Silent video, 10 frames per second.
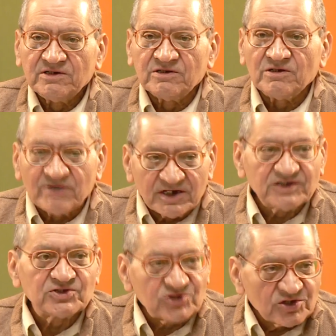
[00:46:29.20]
You know what
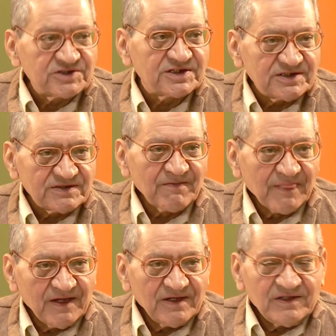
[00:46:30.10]
is historicize?
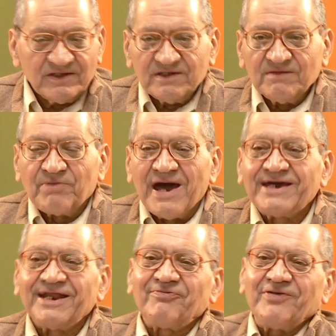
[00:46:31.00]

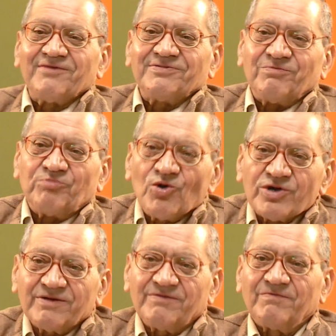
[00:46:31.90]
Biography of the
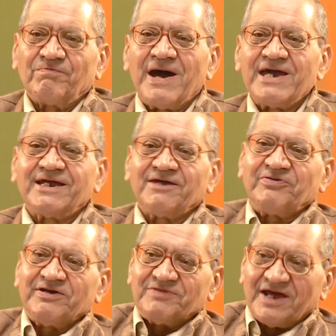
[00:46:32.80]
book,
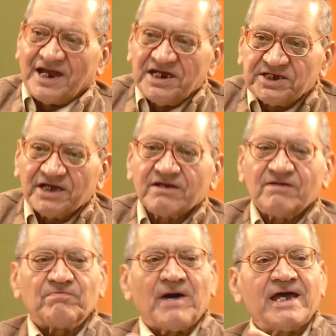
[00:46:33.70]
biography of the writer,
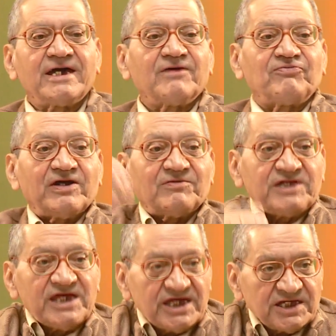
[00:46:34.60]
biography of
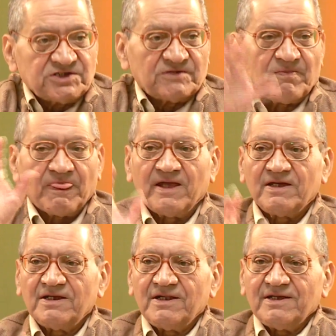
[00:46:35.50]
the age.
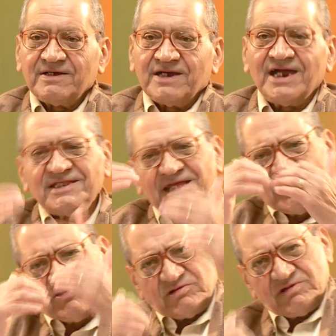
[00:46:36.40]
And
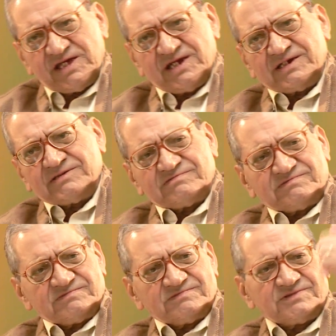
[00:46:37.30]
then they
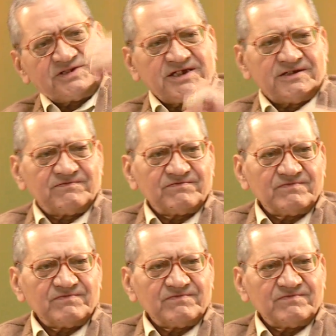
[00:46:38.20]
say.